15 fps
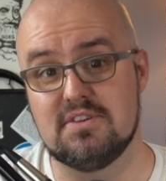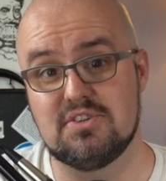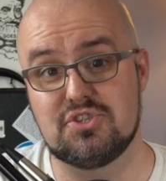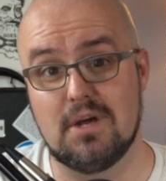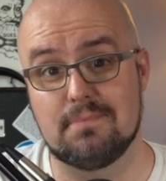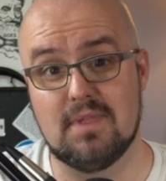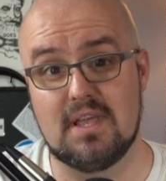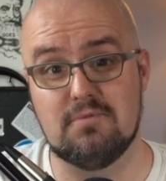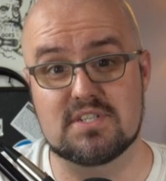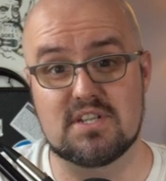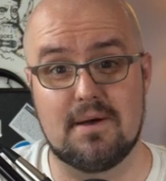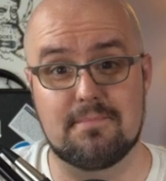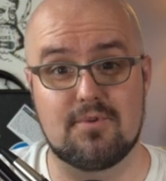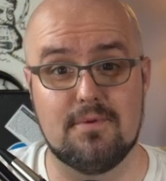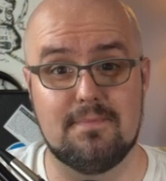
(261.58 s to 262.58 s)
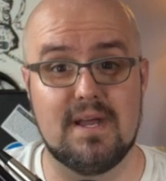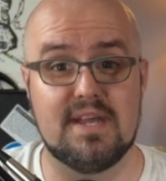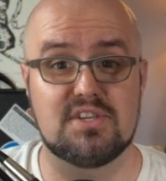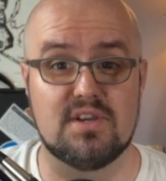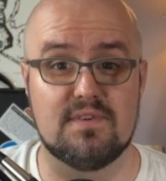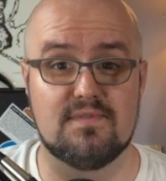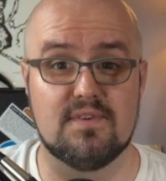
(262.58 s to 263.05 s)
Chumlee was on
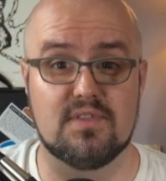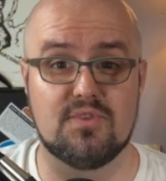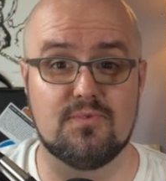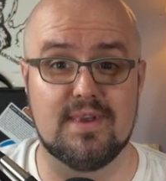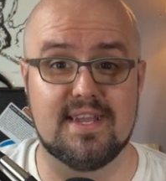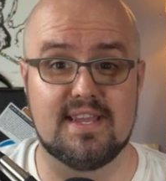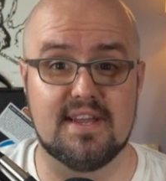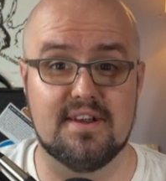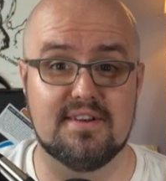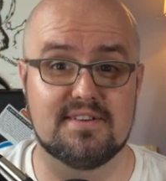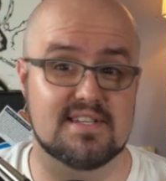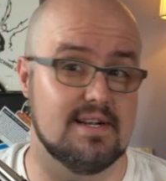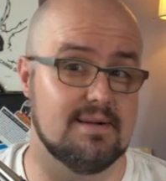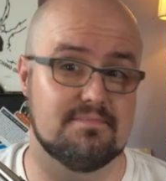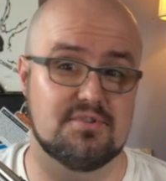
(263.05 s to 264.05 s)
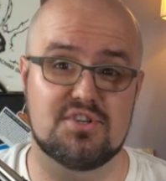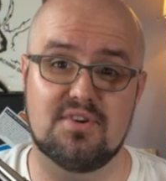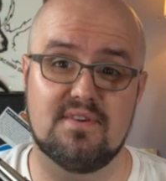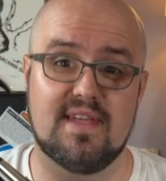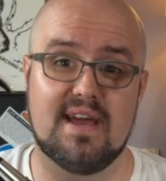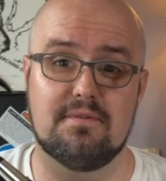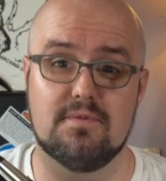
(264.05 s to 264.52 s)
probation for 3 years, and I'm
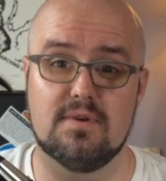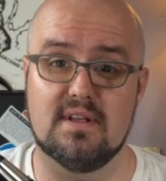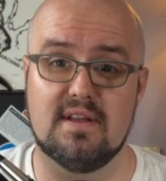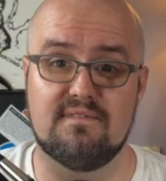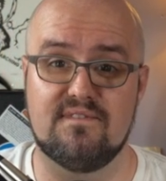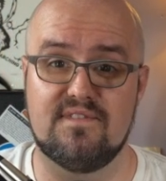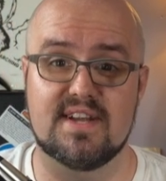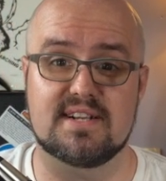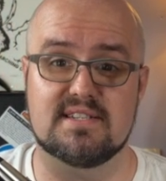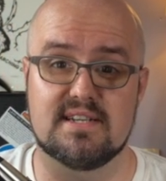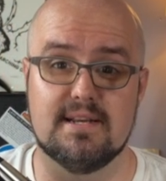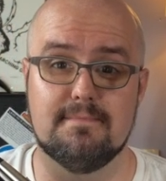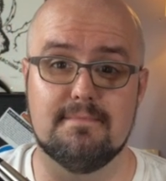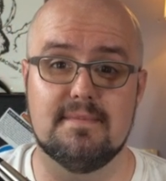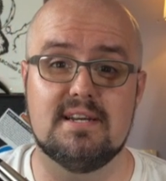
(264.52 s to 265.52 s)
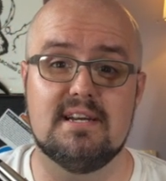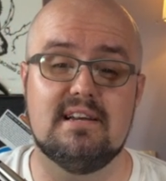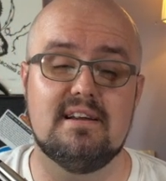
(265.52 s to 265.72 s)
sure that really fixed him.